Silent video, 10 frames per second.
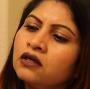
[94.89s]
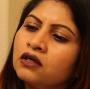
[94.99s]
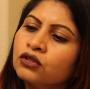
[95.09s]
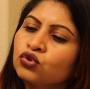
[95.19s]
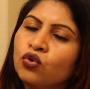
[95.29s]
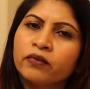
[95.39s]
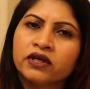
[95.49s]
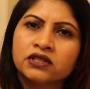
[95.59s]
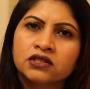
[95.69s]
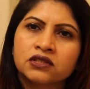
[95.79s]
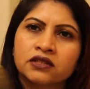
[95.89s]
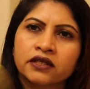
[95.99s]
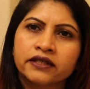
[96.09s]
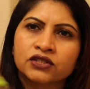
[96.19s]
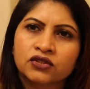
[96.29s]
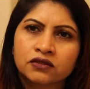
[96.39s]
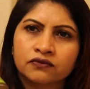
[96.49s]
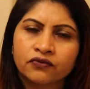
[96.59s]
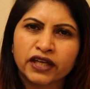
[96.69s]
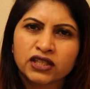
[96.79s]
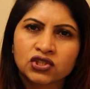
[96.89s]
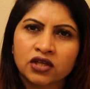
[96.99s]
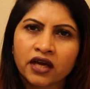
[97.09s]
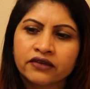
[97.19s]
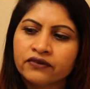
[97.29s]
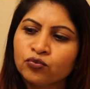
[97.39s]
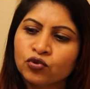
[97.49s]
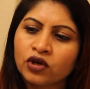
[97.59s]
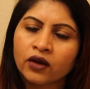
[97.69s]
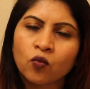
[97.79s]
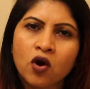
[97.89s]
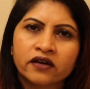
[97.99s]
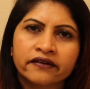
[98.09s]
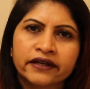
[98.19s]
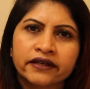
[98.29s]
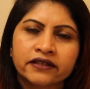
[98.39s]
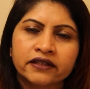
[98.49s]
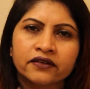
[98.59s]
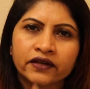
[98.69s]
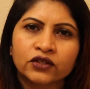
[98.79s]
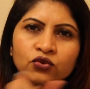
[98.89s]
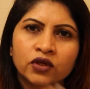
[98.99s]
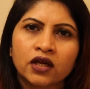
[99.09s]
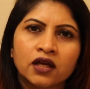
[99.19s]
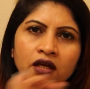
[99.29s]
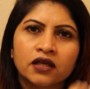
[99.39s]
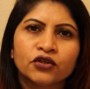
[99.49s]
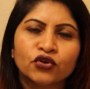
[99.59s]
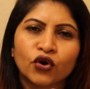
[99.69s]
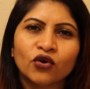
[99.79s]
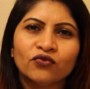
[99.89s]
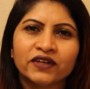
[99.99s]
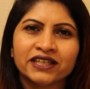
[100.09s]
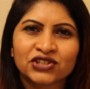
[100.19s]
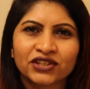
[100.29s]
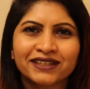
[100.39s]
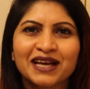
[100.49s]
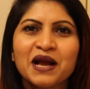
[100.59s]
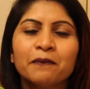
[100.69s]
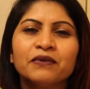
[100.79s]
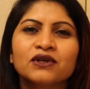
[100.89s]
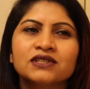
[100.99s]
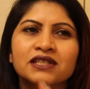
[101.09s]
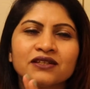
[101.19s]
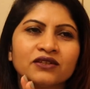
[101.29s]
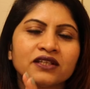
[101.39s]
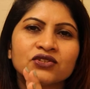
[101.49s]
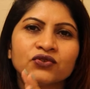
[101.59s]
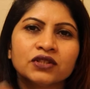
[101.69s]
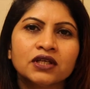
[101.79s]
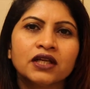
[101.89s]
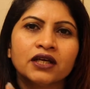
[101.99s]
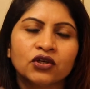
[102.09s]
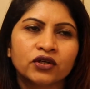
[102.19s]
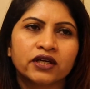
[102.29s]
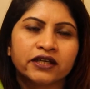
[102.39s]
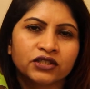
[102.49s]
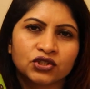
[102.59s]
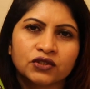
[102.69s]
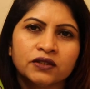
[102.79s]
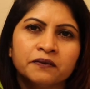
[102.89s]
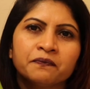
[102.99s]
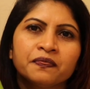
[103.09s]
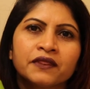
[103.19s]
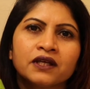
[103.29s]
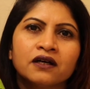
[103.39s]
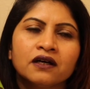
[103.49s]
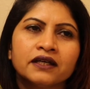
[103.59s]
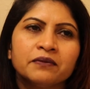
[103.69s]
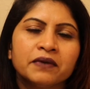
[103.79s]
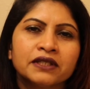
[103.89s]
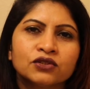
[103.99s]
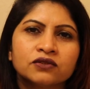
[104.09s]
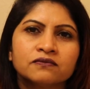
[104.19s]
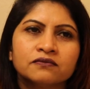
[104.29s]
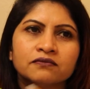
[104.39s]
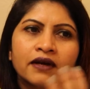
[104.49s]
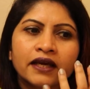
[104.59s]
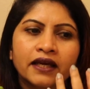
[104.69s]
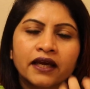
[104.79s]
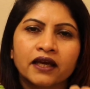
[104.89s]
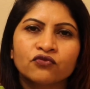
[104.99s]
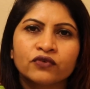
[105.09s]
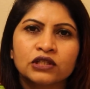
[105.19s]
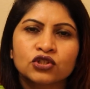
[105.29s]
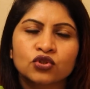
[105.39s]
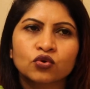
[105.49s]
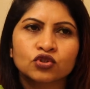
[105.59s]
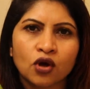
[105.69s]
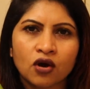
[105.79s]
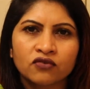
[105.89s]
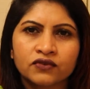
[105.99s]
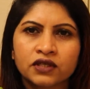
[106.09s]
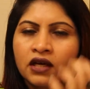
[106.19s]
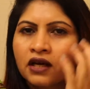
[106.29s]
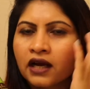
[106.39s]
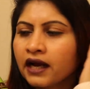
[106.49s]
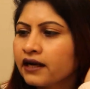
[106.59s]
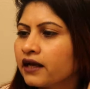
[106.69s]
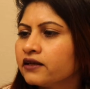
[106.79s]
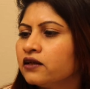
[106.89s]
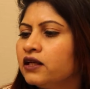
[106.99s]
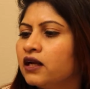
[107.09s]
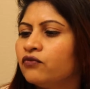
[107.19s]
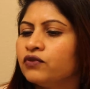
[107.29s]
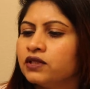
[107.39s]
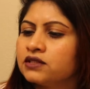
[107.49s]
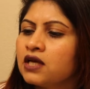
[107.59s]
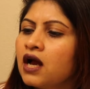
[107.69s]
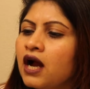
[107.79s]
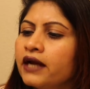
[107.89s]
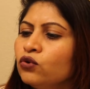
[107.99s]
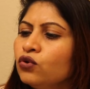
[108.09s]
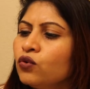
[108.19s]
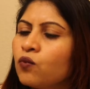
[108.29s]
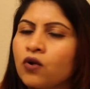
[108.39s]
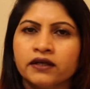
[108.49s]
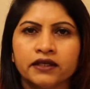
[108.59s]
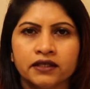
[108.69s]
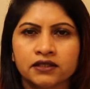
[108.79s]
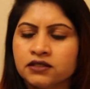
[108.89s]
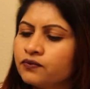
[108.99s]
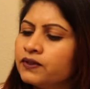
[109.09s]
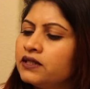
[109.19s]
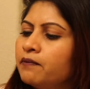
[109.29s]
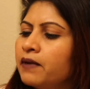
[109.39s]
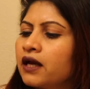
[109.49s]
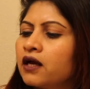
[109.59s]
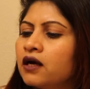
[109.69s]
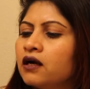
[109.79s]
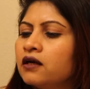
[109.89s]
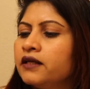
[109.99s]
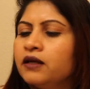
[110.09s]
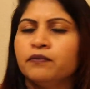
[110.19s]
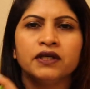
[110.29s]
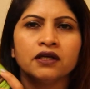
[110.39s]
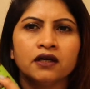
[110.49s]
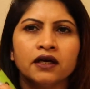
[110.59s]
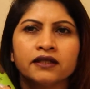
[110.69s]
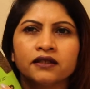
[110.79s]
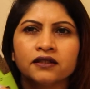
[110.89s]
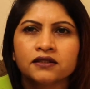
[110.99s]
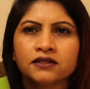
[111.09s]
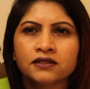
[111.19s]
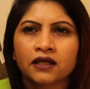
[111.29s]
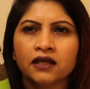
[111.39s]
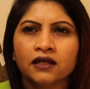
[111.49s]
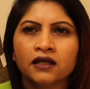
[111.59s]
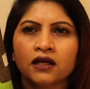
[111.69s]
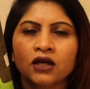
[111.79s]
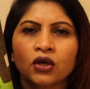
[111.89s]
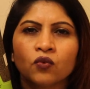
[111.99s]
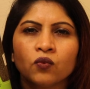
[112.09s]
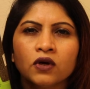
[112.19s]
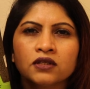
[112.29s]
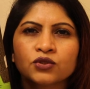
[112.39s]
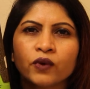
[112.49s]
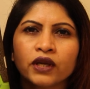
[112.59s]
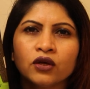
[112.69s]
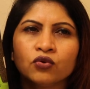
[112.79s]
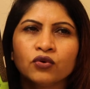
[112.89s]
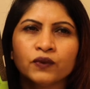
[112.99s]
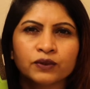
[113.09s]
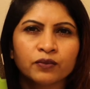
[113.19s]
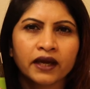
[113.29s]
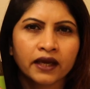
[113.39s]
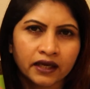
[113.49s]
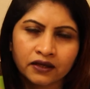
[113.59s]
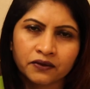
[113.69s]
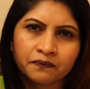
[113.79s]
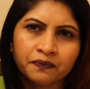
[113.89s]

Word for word: uh, so much it's finished I even put like water in it and tried to you know finish it because it it's really good conditioner uh, it makes my hair feel so soft and I really loved this I don't know what it is with the macadamia I think this thing works very good with my hair